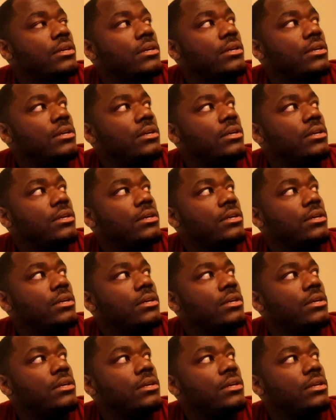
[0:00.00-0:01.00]
It's
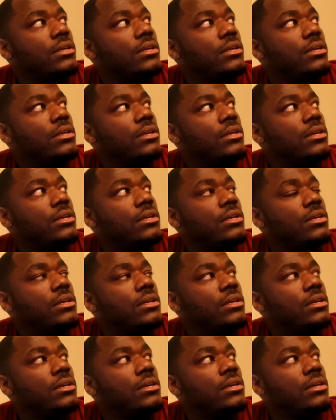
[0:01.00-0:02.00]
Tuesday. You
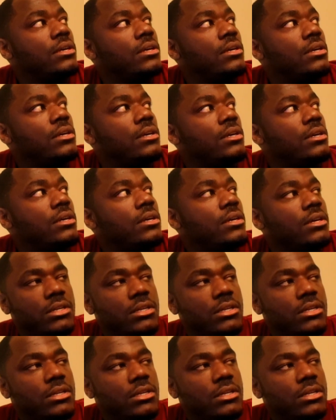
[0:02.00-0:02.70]
lying motherfucker.